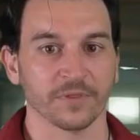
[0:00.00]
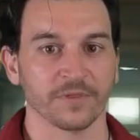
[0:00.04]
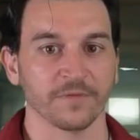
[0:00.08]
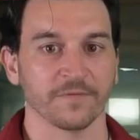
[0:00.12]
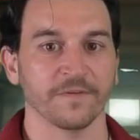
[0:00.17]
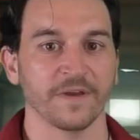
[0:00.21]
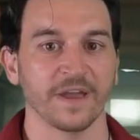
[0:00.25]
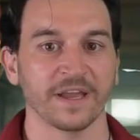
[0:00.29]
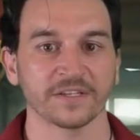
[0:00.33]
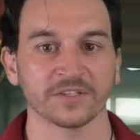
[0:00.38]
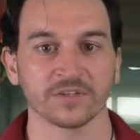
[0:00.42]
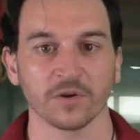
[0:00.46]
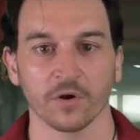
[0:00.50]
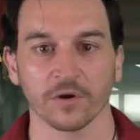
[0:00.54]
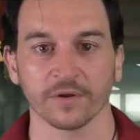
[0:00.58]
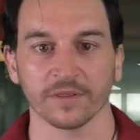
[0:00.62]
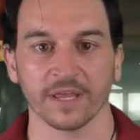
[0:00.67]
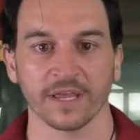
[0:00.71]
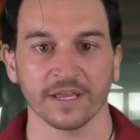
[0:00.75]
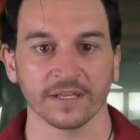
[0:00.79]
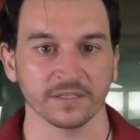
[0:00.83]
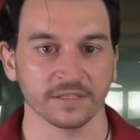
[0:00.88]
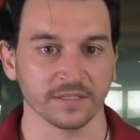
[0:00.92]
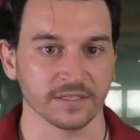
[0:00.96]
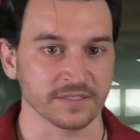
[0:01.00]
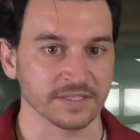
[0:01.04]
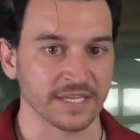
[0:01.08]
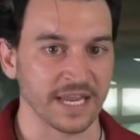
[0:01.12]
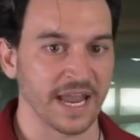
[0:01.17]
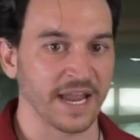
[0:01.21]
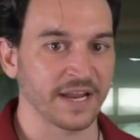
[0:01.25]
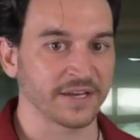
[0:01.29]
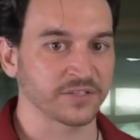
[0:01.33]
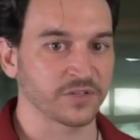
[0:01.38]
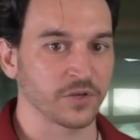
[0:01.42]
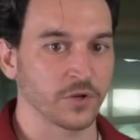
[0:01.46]
the facts are that the
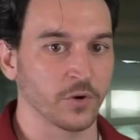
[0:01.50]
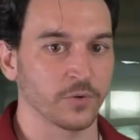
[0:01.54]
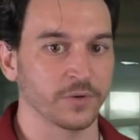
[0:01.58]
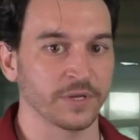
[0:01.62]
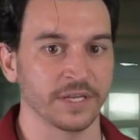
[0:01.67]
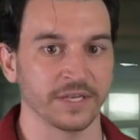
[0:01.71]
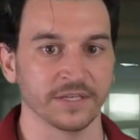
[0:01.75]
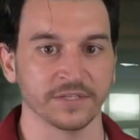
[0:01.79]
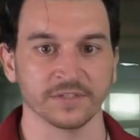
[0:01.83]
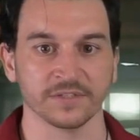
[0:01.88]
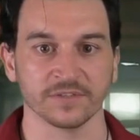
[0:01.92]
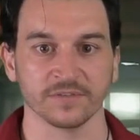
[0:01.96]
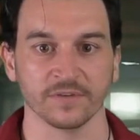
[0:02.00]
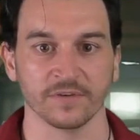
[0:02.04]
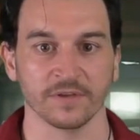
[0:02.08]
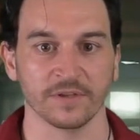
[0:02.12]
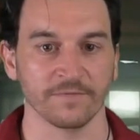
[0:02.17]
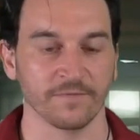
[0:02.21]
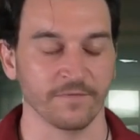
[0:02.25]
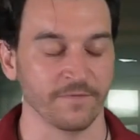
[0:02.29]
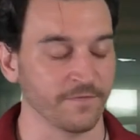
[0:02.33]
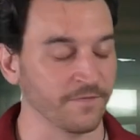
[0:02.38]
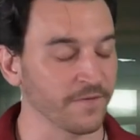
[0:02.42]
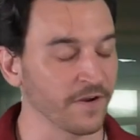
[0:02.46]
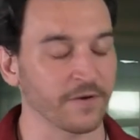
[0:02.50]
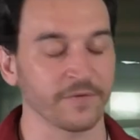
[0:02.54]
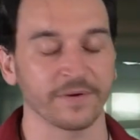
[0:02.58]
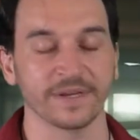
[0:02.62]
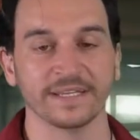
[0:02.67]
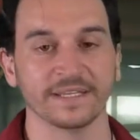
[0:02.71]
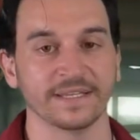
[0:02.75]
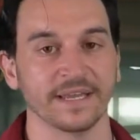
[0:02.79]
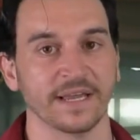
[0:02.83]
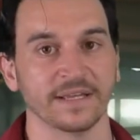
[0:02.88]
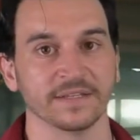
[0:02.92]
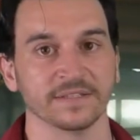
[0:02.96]
tax code is very
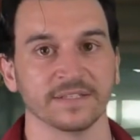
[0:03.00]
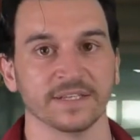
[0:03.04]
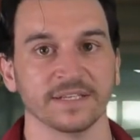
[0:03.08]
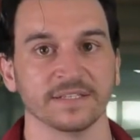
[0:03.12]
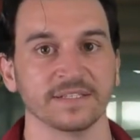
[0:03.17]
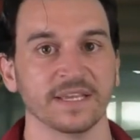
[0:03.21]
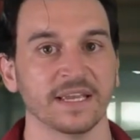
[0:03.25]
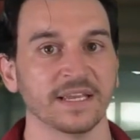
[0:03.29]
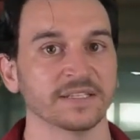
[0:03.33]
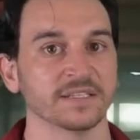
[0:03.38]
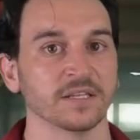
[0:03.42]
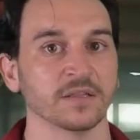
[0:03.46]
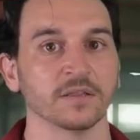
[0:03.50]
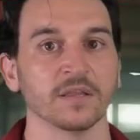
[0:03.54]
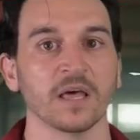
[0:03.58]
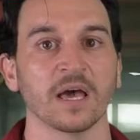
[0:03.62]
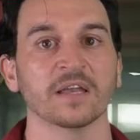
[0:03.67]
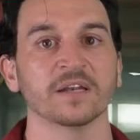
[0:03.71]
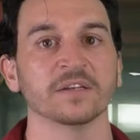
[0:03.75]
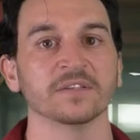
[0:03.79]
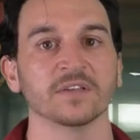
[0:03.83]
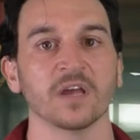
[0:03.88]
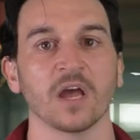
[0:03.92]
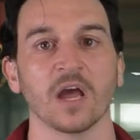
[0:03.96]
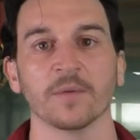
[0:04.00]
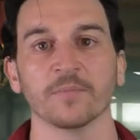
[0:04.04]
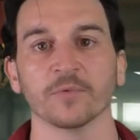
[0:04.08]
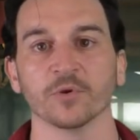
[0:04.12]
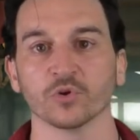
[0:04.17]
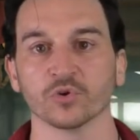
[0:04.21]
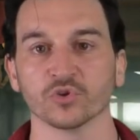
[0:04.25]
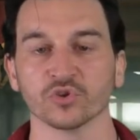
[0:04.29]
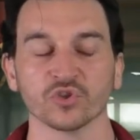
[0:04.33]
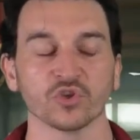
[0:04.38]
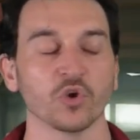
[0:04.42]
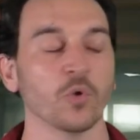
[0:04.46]
dense. It takes a lot of time. There are
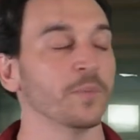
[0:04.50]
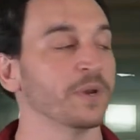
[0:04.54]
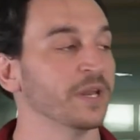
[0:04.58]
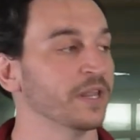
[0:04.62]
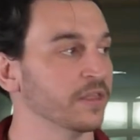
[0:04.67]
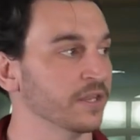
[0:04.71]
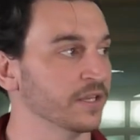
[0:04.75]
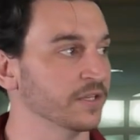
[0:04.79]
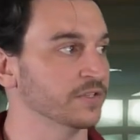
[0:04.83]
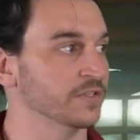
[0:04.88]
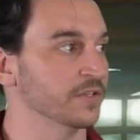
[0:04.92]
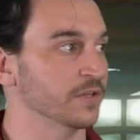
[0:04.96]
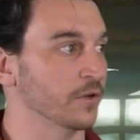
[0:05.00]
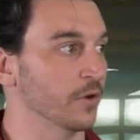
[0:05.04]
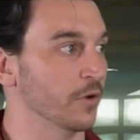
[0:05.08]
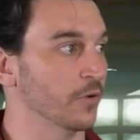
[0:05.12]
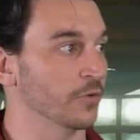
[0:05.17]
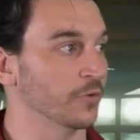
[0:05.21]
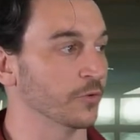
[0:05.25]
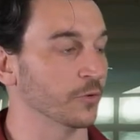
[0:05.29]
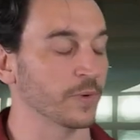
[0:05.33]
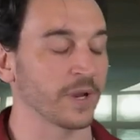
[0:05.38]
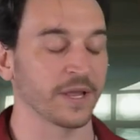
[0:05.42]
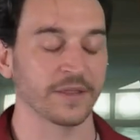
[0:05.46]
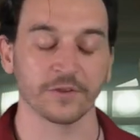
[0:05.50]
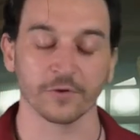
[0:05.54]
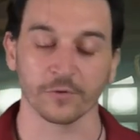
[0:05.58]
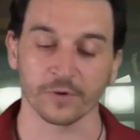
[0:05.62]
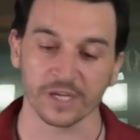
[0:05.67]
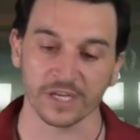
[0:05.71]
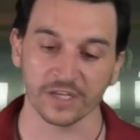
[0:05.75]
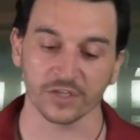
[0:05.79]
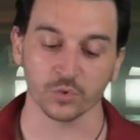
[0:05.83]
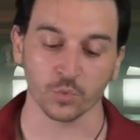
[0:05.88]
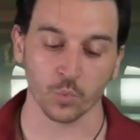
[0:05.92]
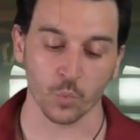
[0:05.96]
so many things to go through. And there
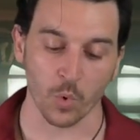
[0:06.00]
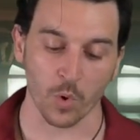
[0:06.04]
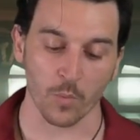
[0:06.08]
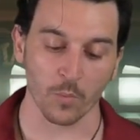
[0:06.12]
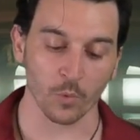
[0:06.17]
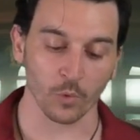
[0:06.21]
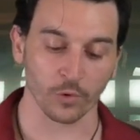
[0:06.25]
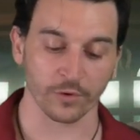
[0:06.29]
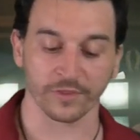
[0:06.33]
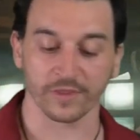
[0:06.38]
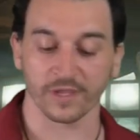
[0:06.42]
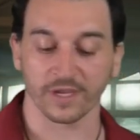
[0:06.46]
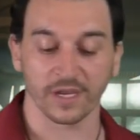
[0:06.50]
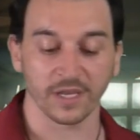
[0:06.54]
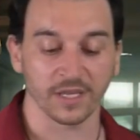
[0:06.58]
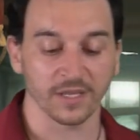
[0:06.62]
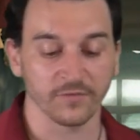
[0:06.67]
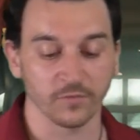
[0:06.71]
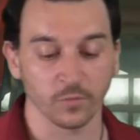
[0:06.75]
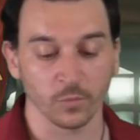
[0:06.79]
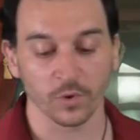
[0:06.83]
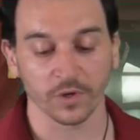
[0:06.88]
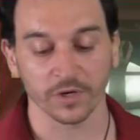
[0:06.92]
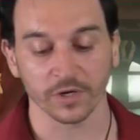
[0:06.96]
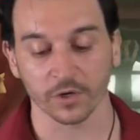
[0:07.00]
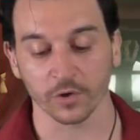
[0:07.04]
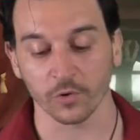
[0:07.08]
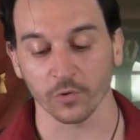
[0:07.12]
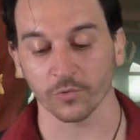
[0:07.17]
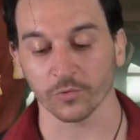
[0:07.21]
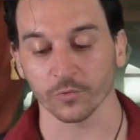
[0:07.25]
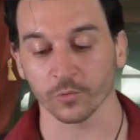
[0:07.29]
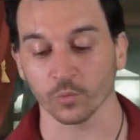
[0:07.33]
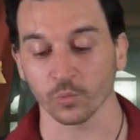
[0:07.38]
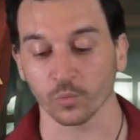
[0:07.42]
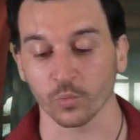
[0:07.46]
is one more thing I even want to go
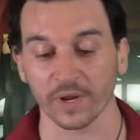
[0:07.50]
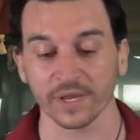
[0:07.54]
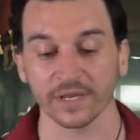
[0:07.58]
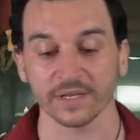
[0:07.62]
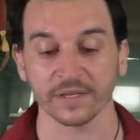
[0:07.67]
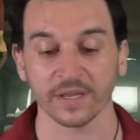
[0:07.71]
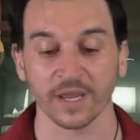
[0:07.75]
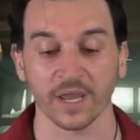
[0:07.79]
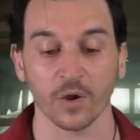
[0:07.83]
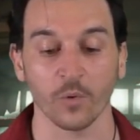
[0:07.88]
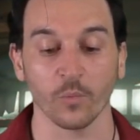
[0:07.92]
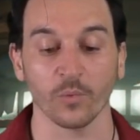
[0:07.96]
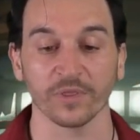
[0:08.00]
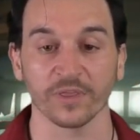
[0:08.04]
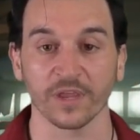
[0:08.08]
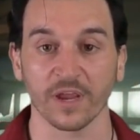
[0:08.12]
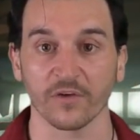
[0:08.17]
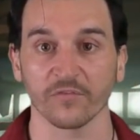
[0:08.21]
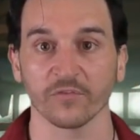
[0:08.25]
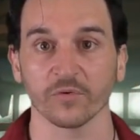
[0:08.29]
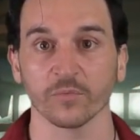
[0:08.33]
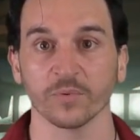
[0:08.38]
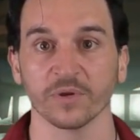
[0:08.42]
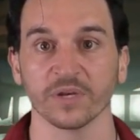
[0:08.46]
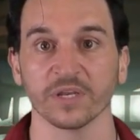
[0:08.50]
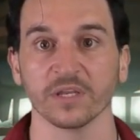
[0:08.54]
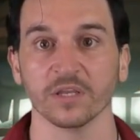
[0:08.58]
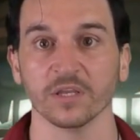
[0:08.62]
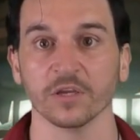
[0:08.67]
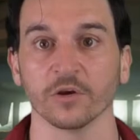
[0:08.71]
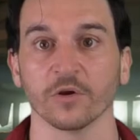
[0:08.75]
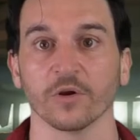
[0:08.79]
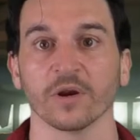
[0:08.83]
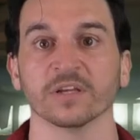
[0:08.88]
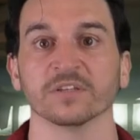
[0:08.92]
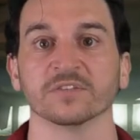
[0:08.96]
through right now with everybody
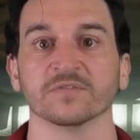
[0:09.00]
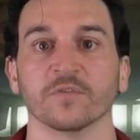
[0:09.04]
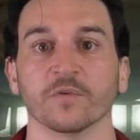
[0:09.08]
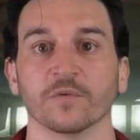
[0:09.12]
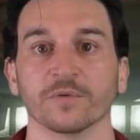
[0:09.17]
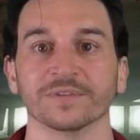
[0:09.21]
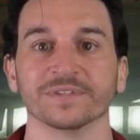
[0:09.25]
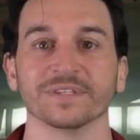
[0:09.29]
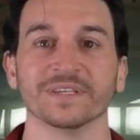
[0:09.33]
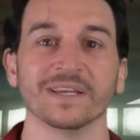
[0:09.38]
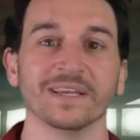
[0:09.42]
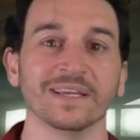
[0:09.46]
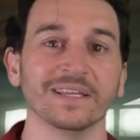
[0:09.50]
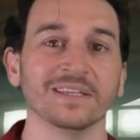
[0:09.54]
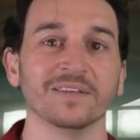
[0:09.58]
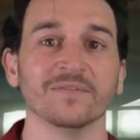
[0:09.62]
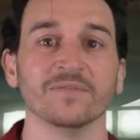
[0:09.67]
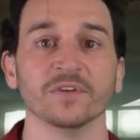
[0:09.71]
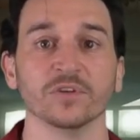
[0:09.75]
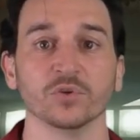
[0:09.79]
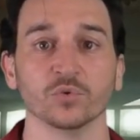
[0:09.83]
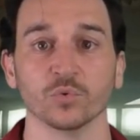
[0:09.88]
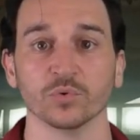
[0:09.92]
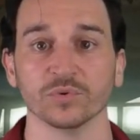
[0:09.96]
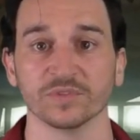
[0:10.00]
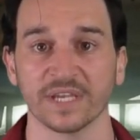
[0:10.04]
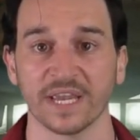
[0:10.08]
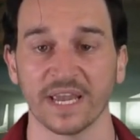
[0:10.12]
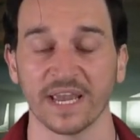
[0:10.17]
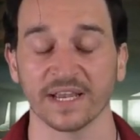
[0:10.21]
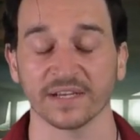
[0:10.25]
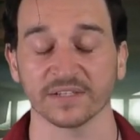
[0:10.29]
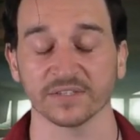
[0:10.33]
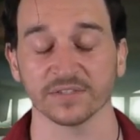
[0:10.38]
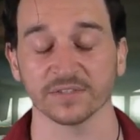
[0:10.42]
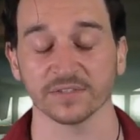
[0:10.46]
here as far as individual
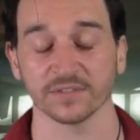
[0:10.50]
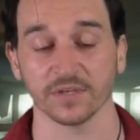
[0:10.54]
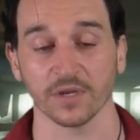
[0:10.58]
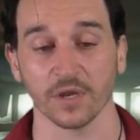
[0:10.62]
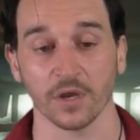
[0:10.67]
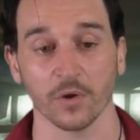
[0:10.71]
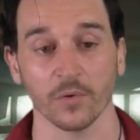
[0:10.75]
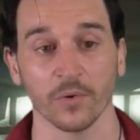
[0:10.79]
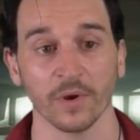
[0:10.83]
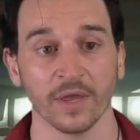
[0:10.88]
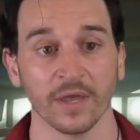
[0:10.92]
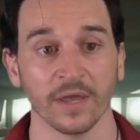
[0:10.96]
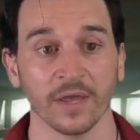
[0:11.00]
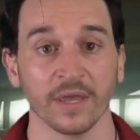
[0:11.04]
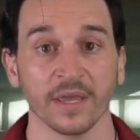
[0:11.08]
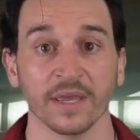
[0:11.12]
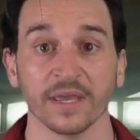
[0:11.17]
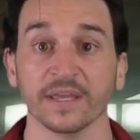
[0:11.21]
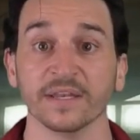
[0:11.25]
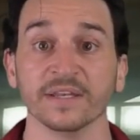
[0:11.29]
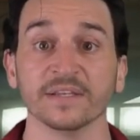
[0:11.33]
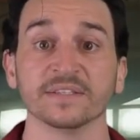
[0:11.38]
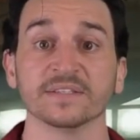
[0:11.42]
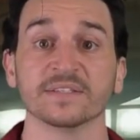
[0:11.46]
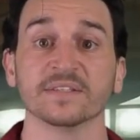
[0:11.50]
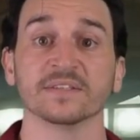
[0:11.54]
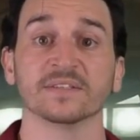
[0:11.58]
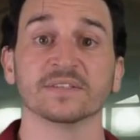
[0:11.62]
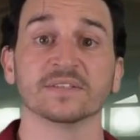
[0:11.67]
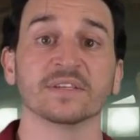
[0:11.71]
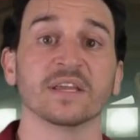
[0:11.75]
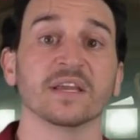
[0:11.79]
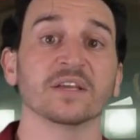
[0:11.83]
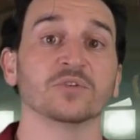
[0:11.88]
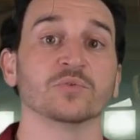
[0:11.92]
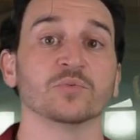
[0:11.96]
taxes go. It is the
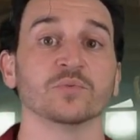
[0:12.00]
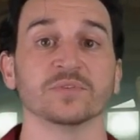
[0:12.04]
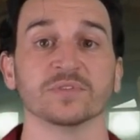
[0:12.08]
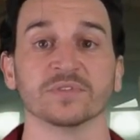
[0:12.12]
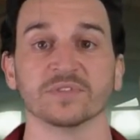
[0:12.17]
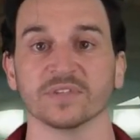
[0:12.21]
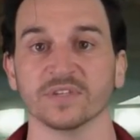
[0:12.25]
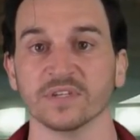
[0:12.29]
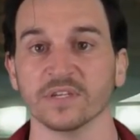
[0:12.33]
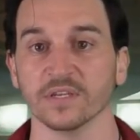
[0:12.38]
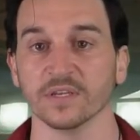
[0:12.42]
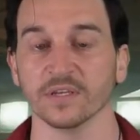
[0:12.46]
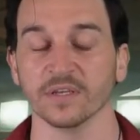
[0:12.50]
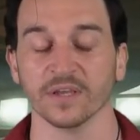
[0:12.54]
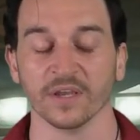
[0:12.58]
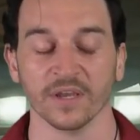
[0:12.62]
Schedule C.